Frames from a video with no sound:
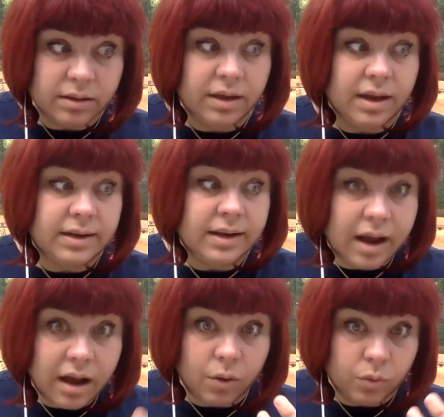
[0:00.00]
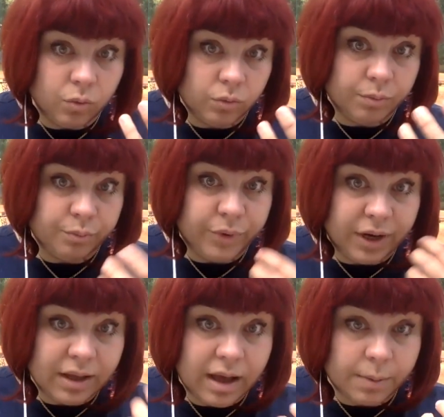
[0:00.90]
now
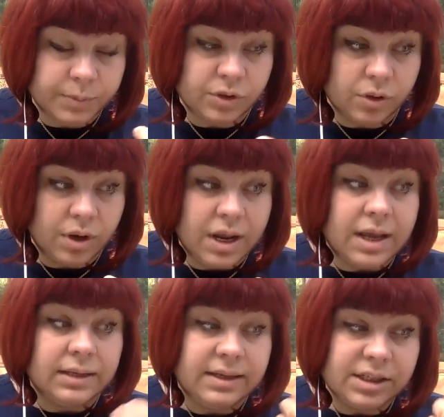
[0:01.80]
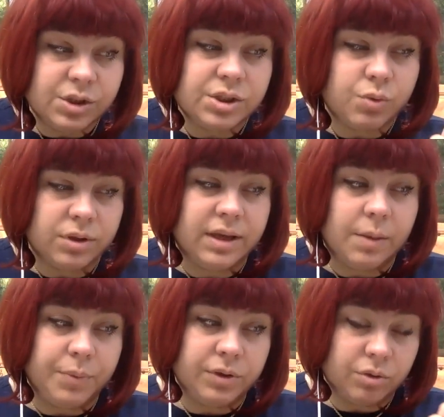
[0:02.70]
bring up. So this is what
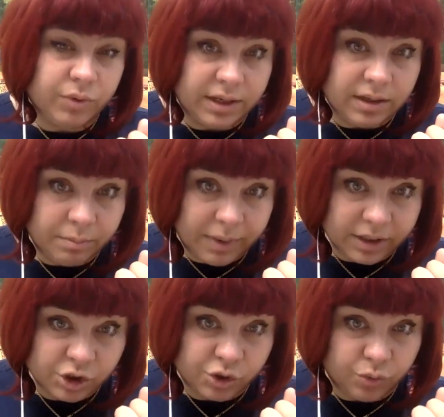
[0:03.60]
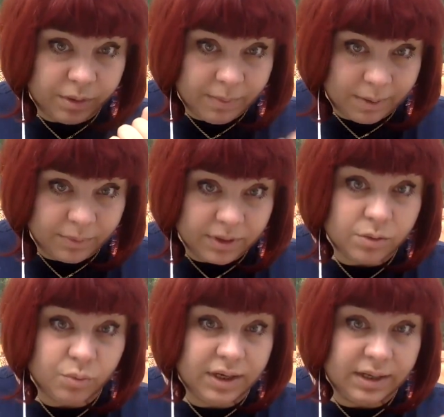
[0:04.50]
happened already in March. You remember
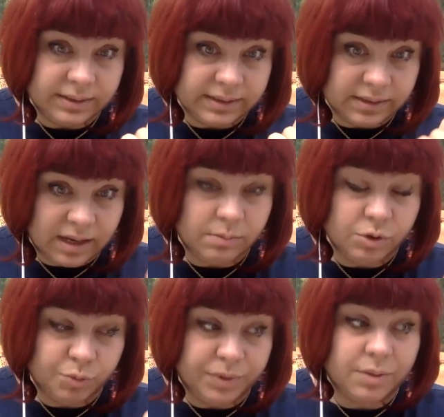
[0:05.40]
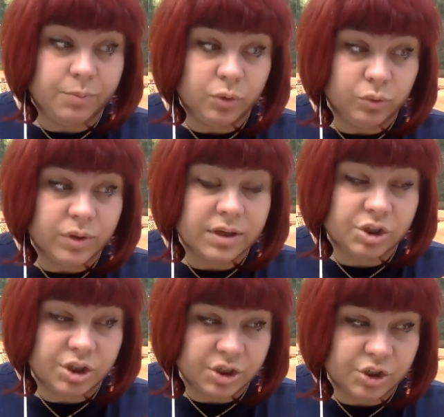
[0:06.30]
we had the same Jupiter-Pluto
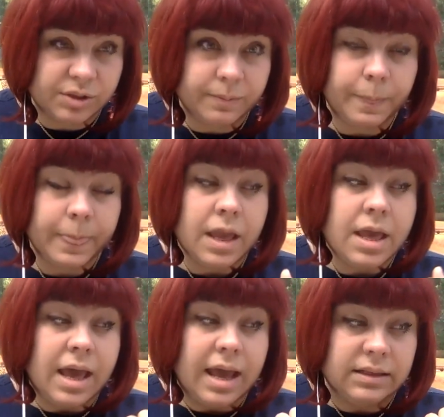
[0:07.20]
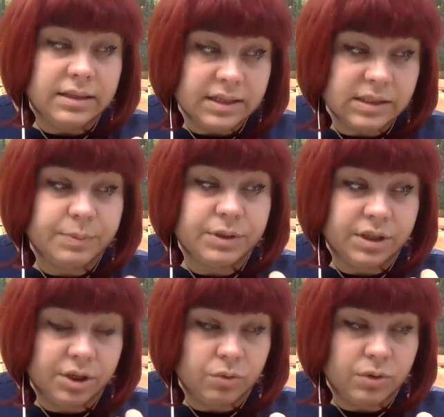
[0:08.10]
conjunction, and this
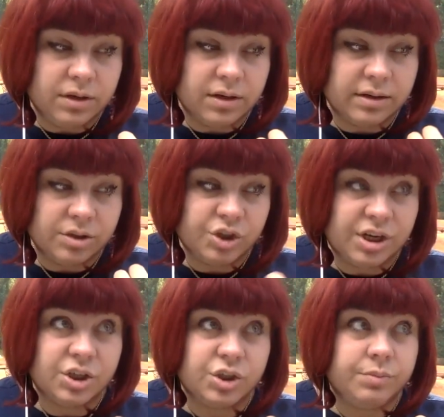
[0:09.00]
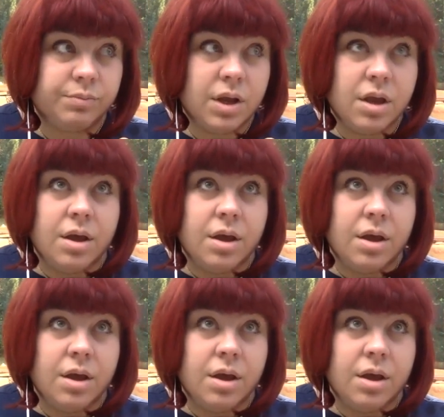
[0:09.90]
particular conjunction